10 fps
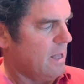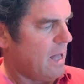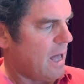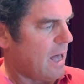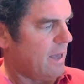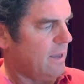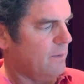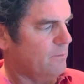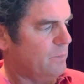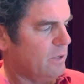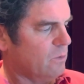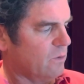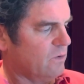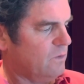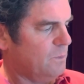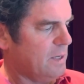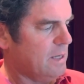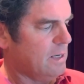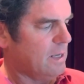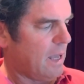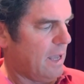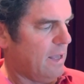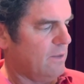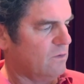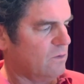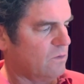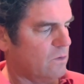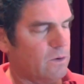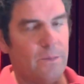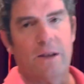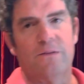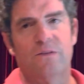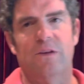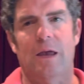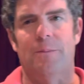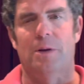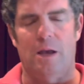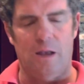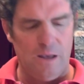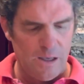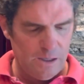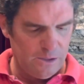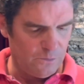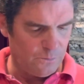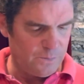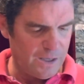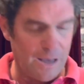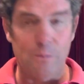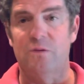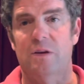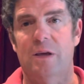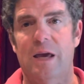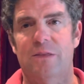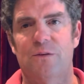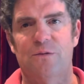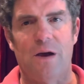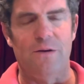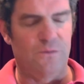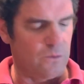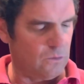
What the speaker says: high bend-or speed, and a certain amount of stamina. He'll be able to get the six